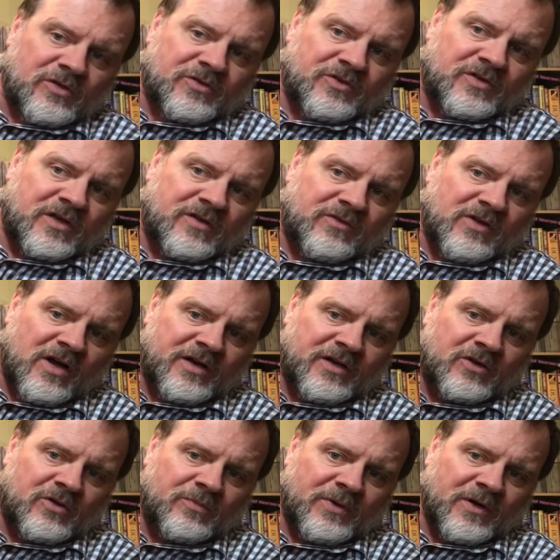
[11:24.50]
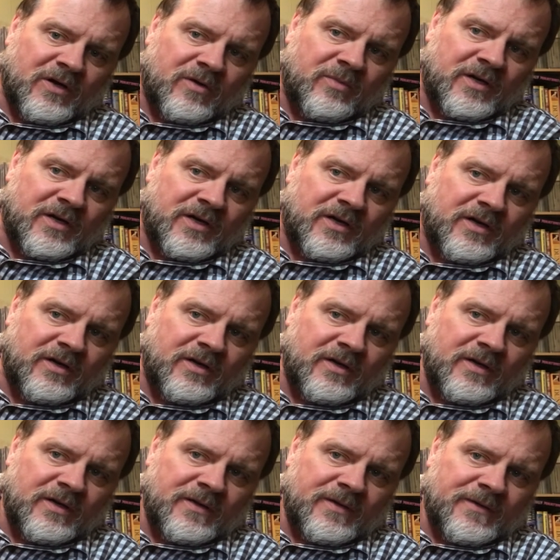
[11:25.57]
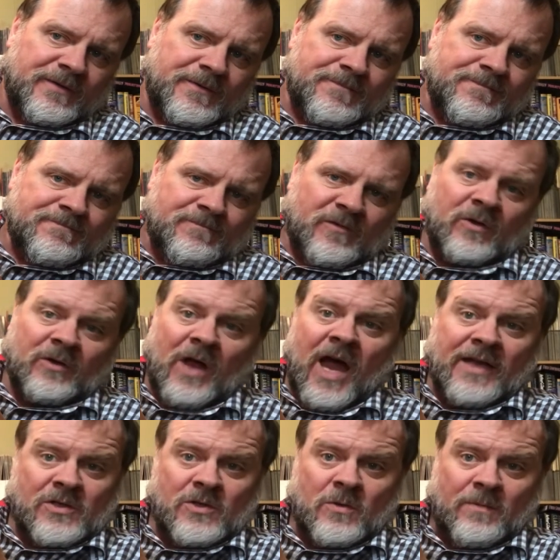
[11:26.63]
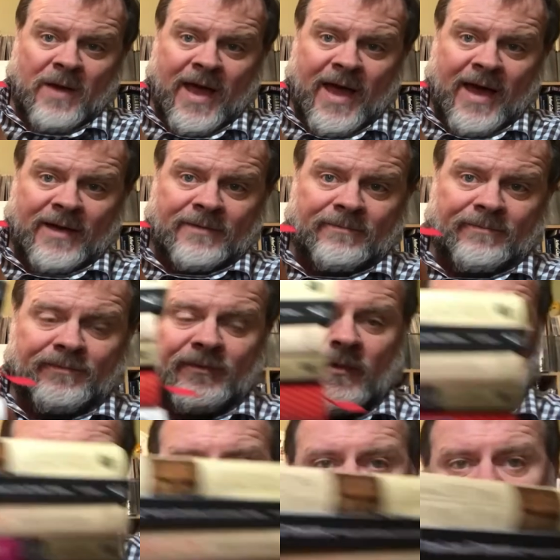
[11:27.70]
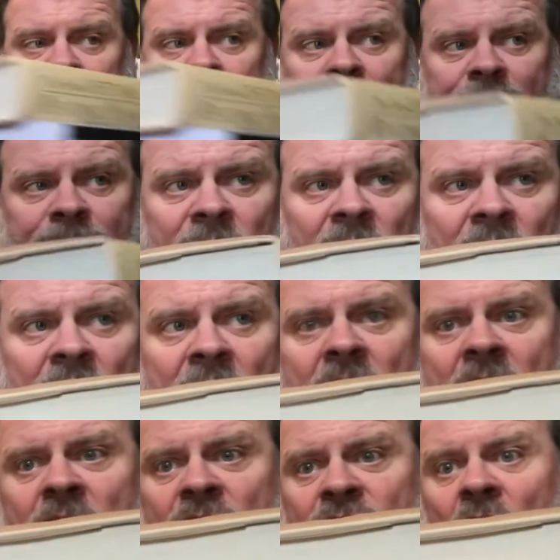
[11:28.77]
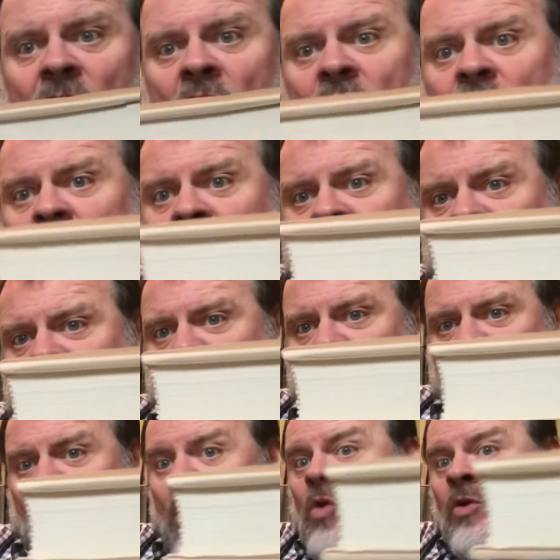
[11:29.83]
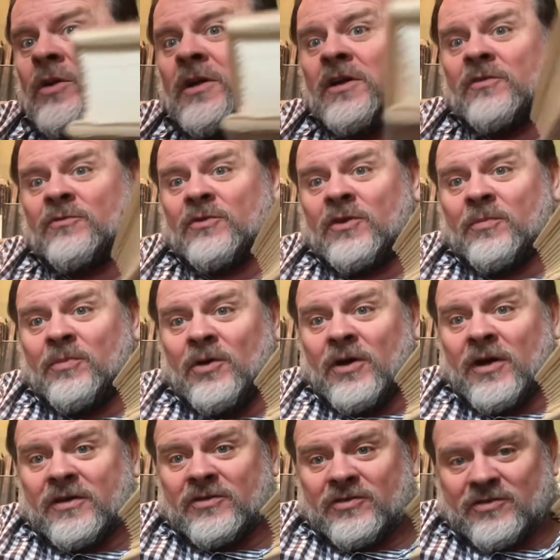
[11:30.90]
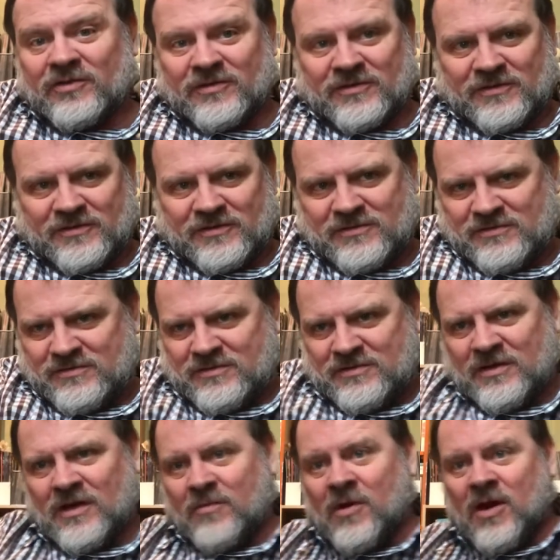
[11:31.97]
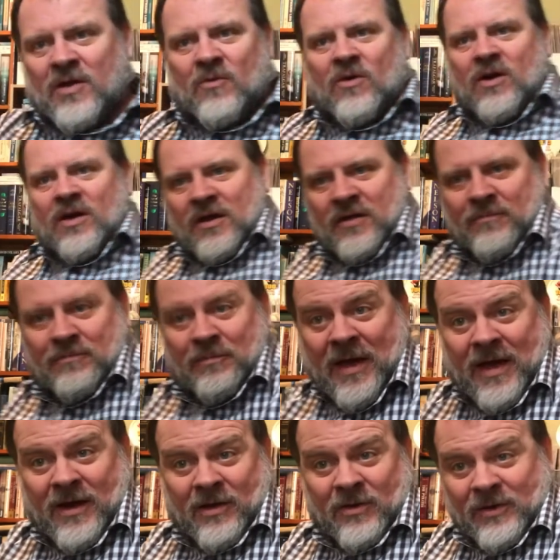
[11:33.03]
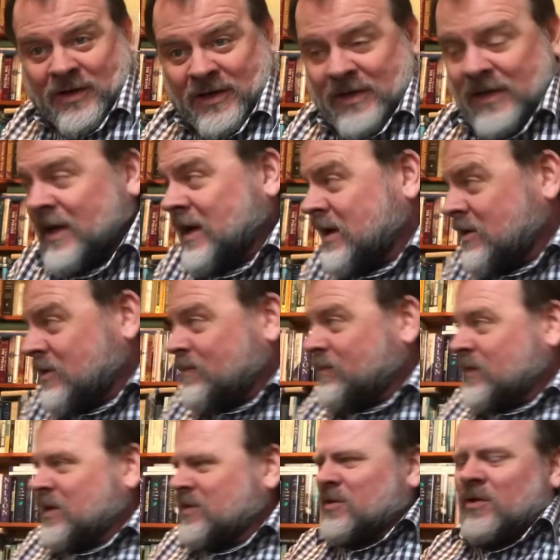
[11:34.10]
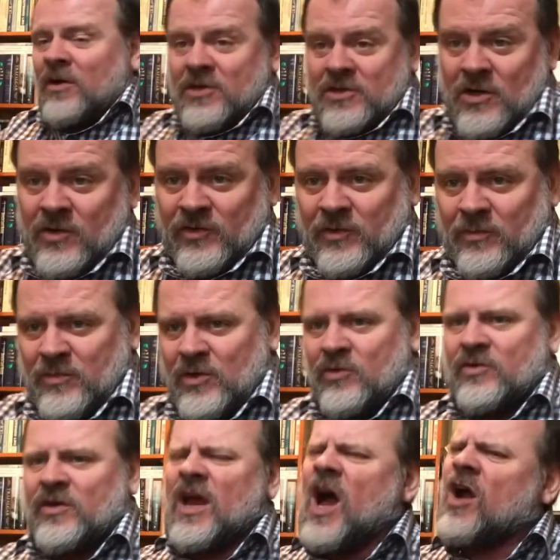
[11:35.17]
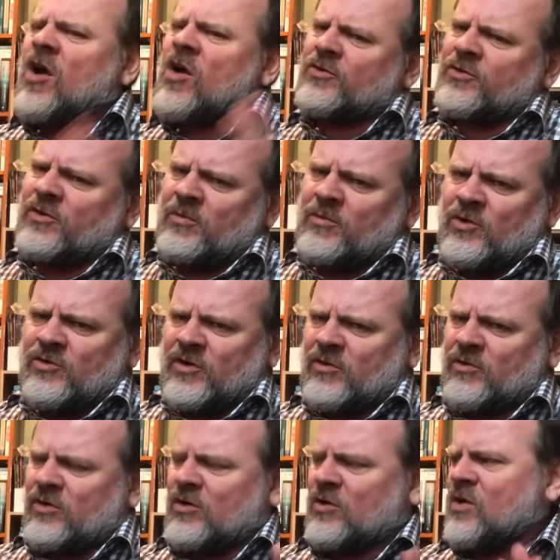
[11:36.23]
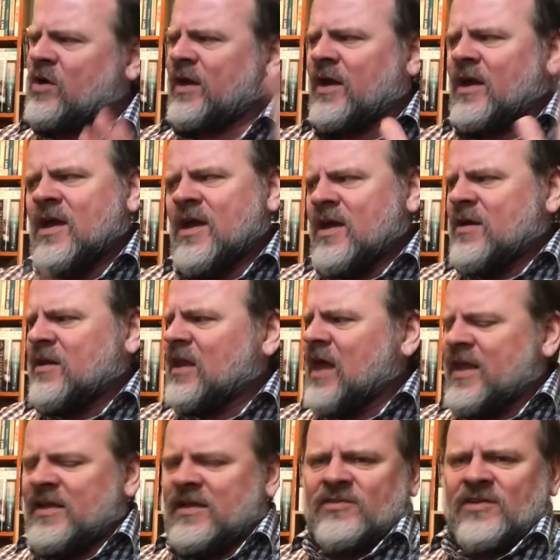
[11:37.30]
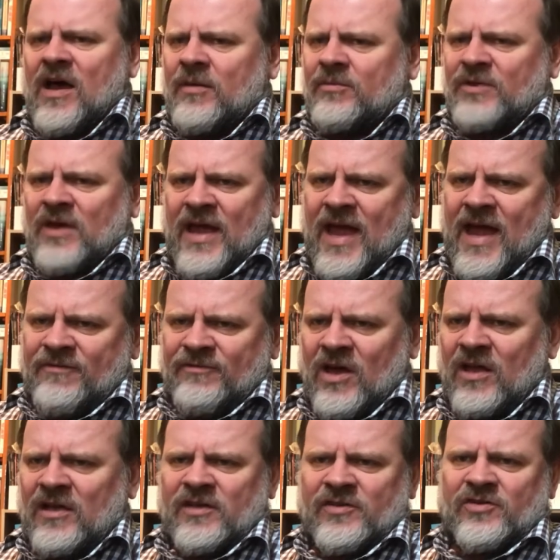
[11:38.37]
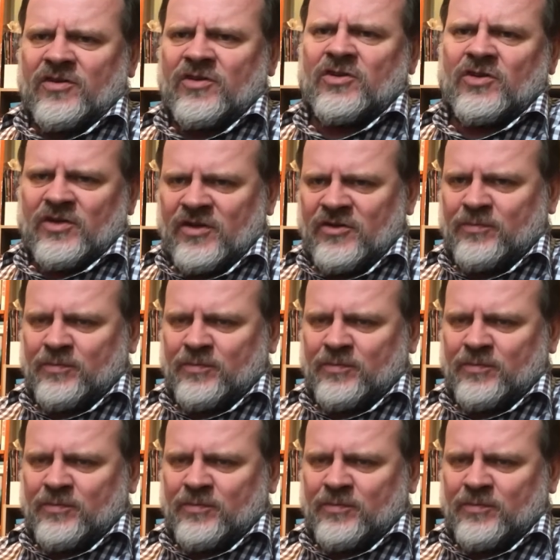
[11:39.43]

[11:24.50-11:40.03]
Steve Donahue pyramid here. Well, not too bad. So those of you who are only here for the books, you might want to bail right now because I'm going to show some music. I'll go through the music real quick. A lot of these albums I have not listened to